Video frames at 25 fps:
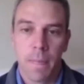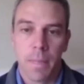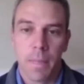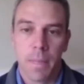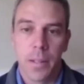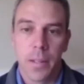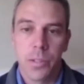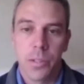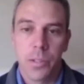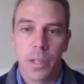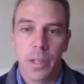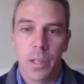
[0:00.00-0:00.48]

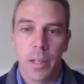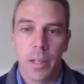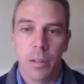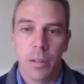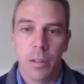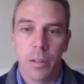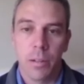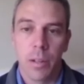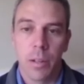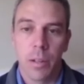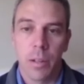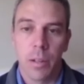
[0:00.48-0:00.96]
This
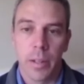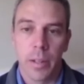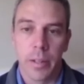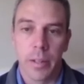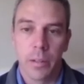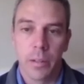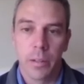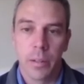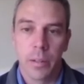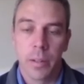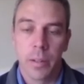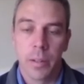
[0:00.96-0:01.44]
allowed our
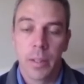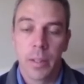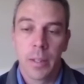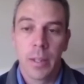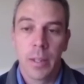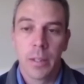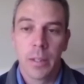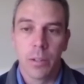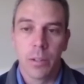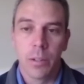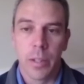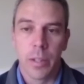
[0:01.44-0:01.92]
client
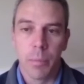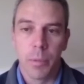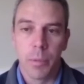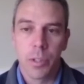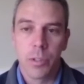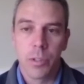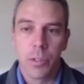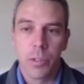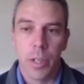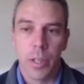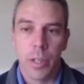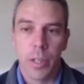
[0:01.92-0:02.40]
to
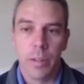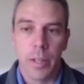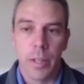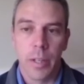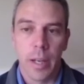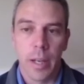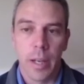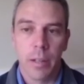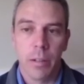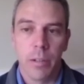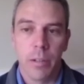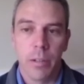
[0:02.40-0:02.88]
demonstrate
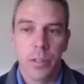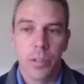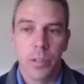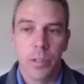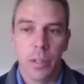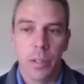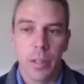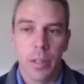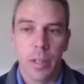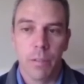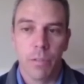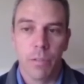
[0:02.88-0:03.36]
the
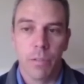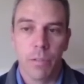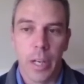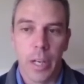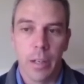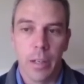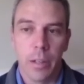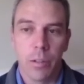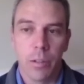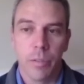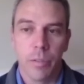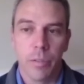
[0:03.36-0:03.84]
accuracy and
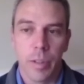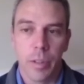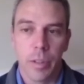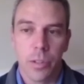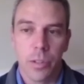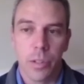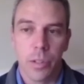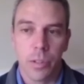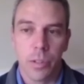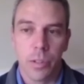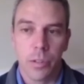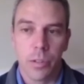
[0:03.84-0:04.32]
value of their
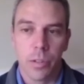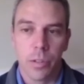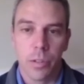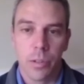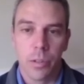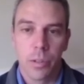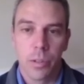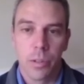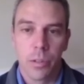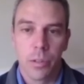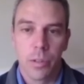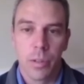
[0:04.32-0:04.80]

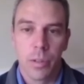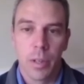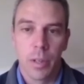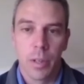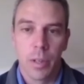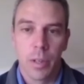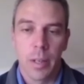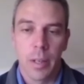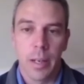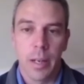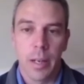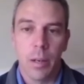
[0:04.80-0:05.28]
sensors
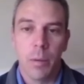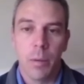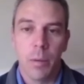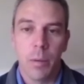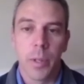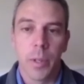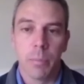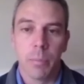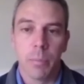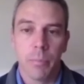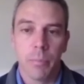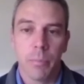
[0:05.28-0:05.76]
and help
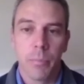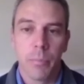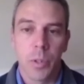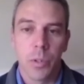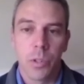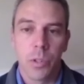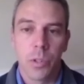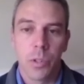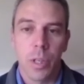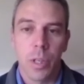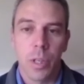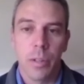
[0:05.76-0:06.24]
them
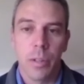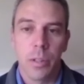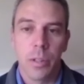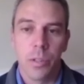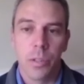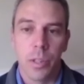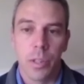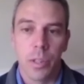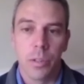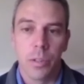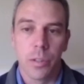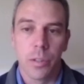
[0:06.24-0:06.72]
to sell the
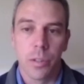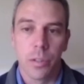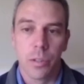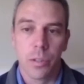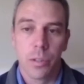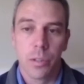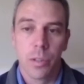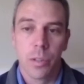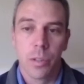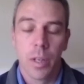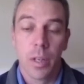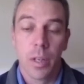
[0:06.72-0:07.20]

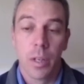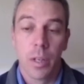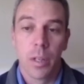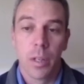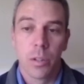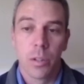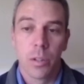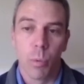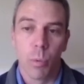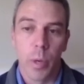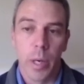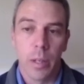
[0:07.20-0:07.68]
sensors
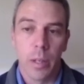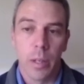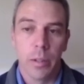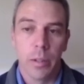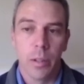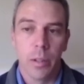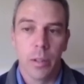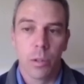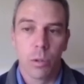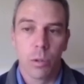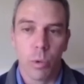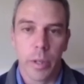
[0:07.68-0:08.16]
to
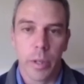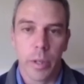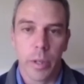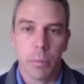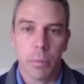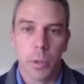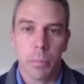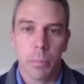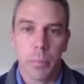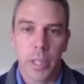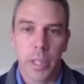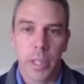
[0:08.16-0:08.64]
well-known
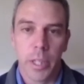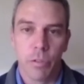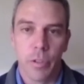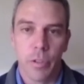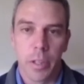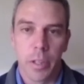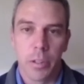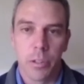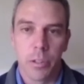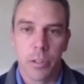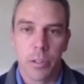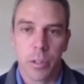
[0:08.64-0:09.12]
wearable
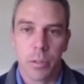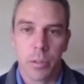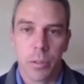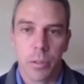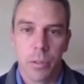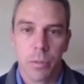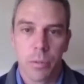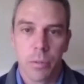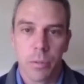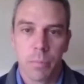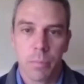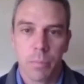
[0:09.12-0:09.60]

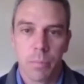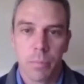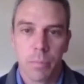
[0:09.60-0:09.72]
manufacturers.